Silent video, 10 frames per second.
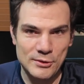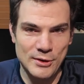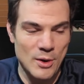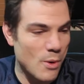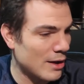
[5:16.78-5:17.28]

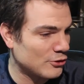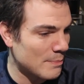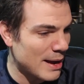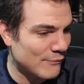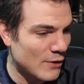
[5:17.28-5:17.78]
Try to watch
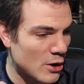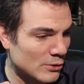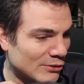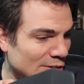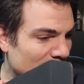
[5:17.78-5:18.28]
on my
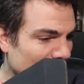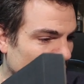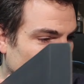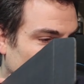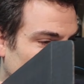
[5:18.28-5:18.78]
phone to see how
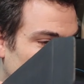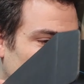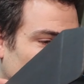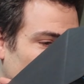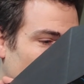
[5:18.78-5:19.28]
you can see it.
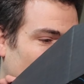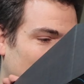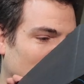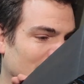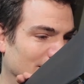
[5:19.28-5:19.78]
Okay, watch.